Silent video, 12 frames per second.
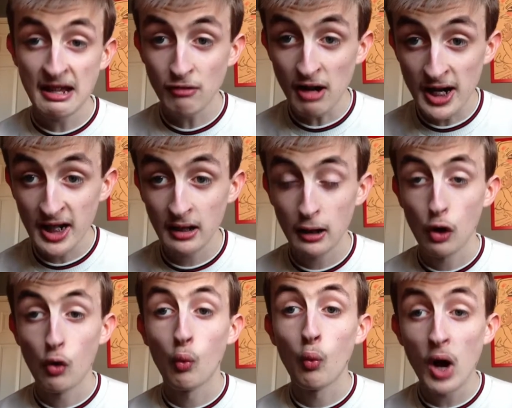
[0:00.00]
That's right,
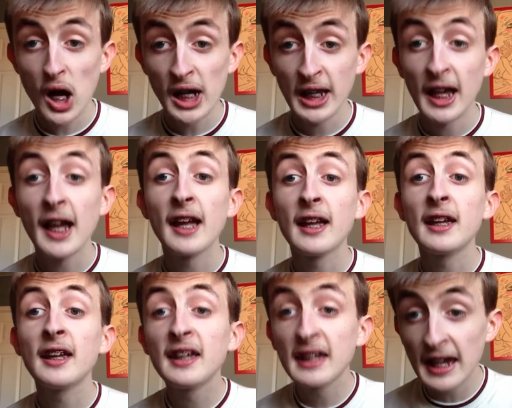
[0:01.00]
1
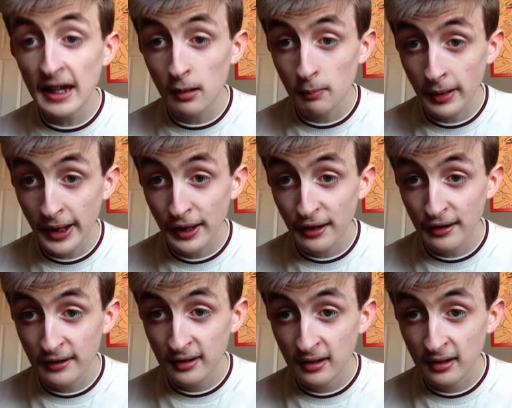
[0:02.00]
gigabit.